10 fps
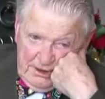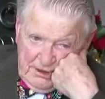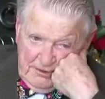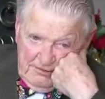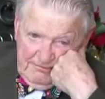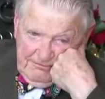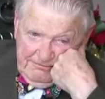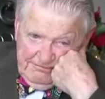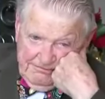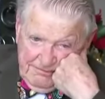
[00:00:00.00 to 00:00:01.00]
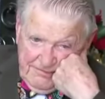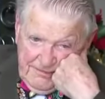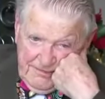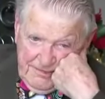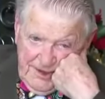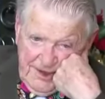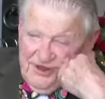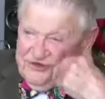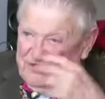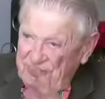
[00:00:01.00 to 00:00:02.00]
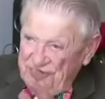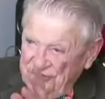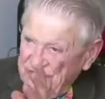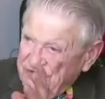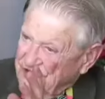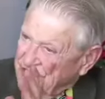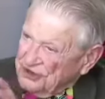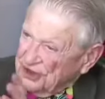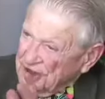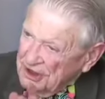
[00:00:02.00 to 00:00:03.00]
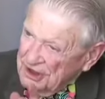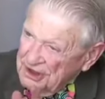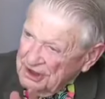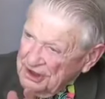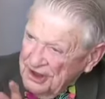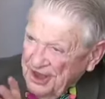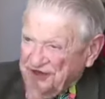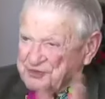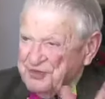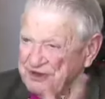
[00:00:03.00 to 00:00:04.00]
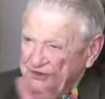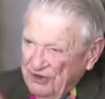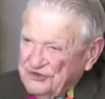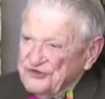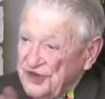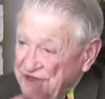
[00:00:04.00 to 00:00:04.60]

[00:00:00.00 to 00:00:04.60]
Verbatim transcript: um, it's it's just another aspect of all this.